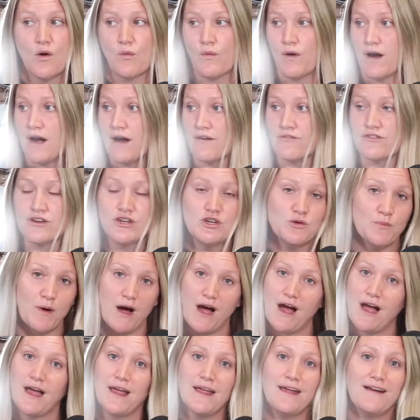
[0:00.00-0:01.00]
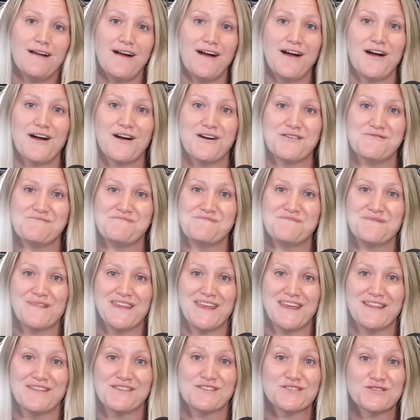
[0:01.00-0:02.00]
whatever you buy, um,
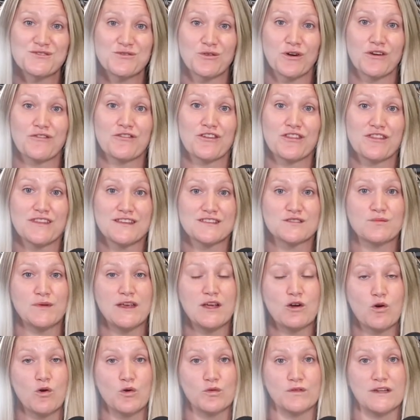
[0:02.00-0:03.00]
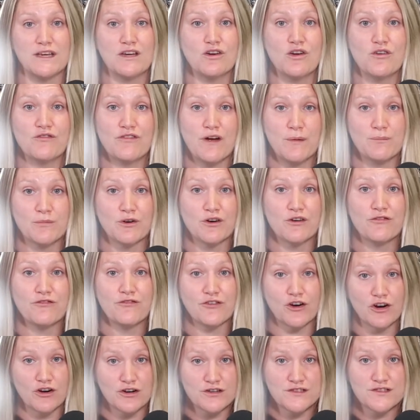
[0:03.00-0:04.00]
in the store for this week only, November
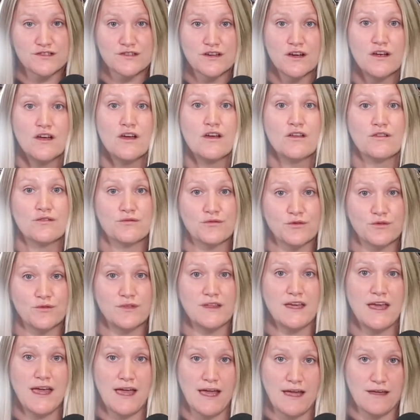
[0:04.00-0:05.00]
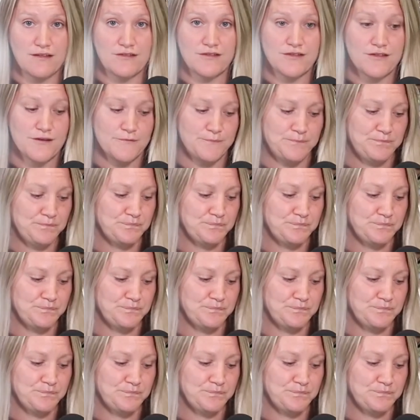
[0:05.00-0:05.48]
1st through the 8th.